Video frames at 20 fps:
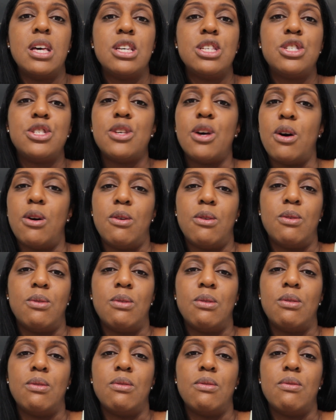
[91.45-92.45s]

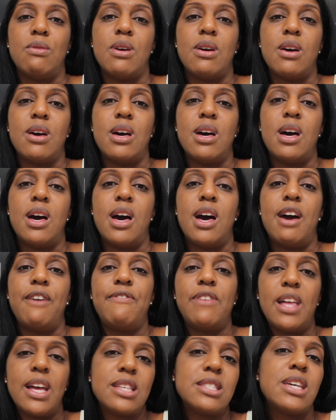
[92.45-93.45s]
So I
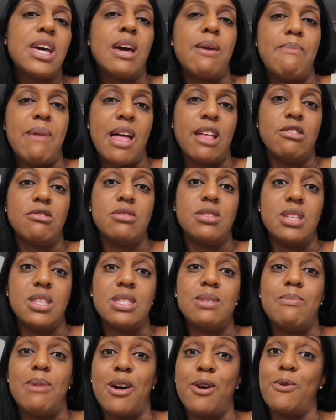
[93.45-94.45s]
feel like taking matters
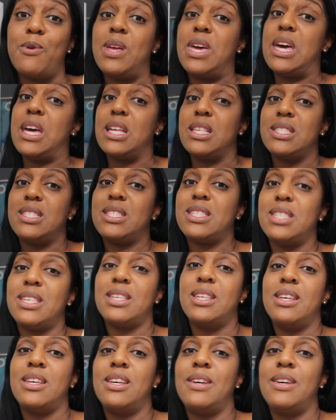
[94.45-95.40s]
into my own hands.